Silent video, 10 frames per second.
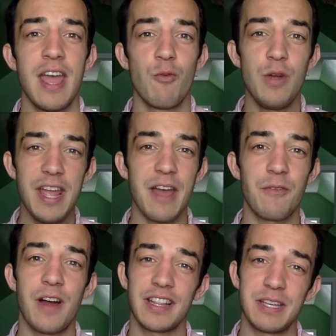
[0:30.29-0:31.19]
we have
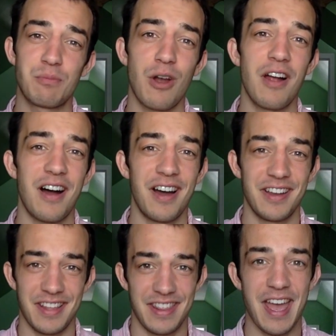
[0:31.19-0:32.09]
finally brought
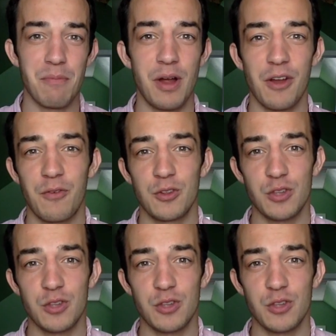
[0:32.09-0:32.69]
on that microphone.